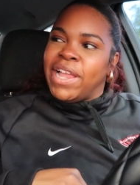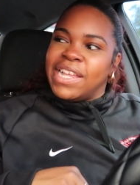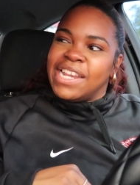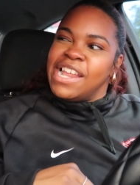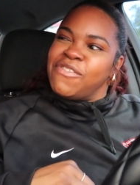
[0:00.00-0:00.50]

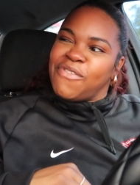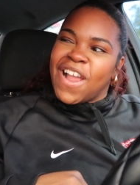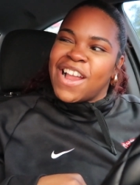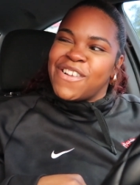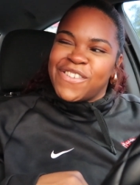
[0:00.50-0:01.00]
baconator
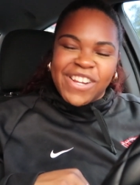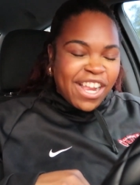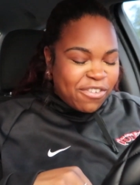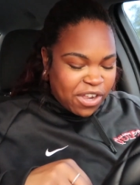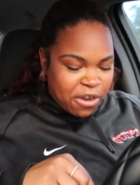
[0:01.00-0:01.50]
fry girl. They
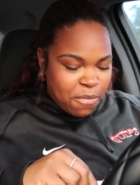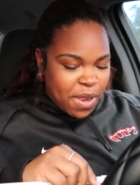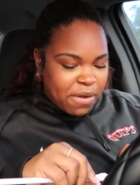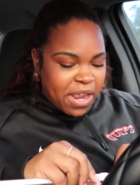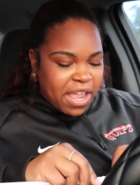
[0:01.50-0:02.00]
don't care
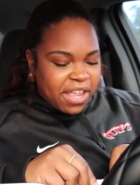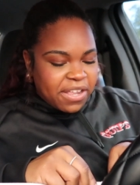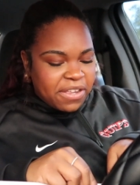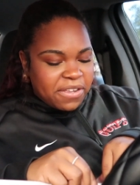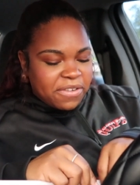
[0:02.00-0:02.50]
about that.
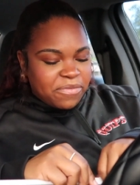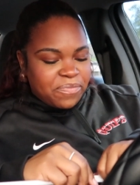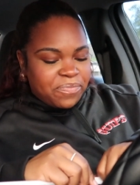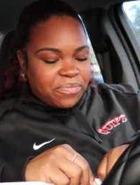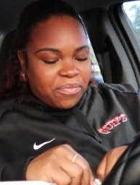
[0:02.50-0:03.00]
That
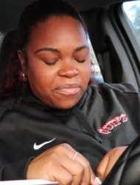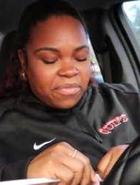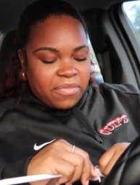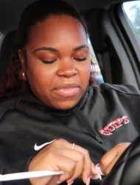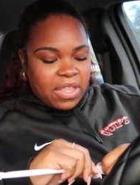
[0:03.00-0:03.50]
baconator
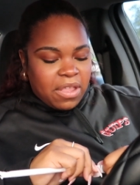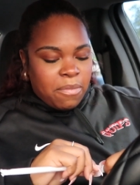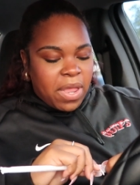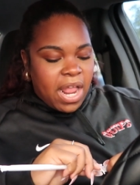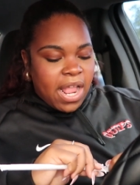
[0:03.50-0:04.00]
fry.
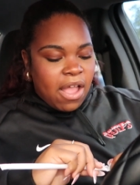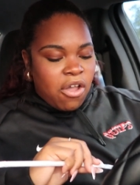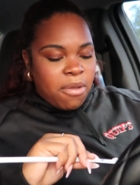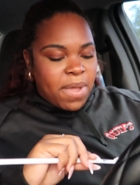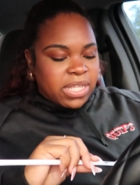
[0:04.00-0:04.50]
But I got
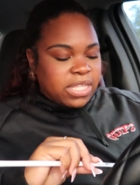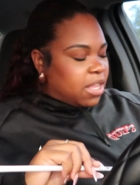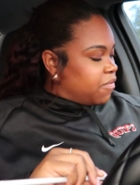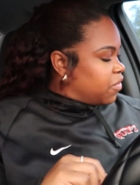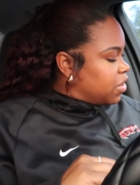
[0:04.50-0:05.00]
all my
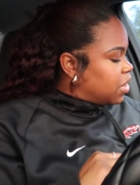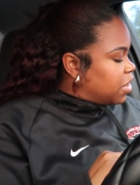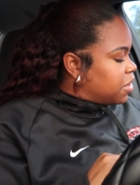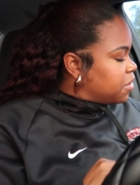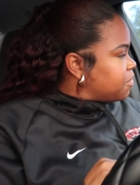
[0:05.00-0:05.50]
stuff. to.
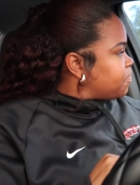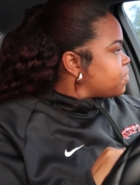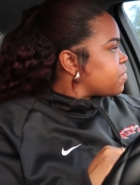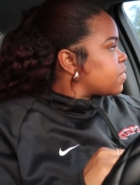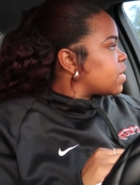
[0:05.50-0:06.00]
um,
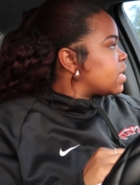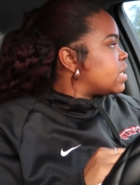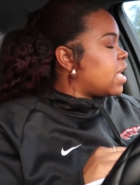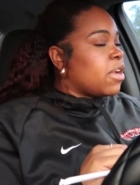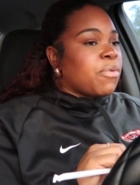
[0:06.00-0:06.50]

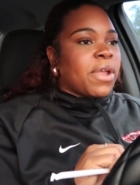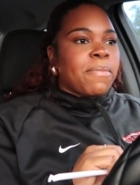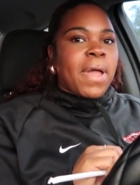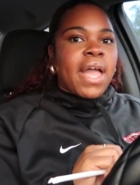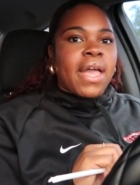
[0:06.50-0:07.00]
decorate
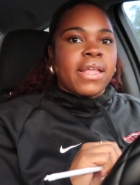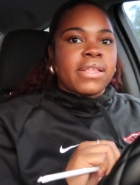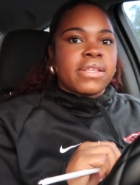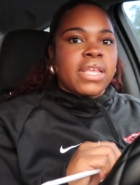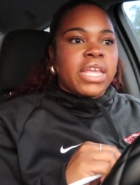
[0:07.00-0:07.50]

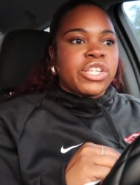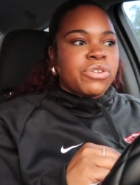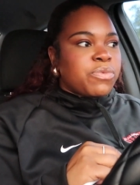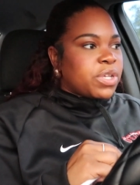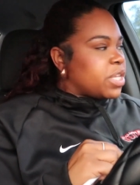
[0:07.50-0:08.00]
my
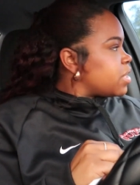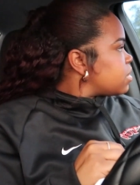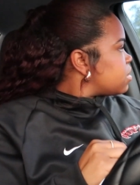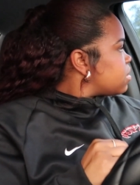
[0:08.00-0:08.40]
kitchen with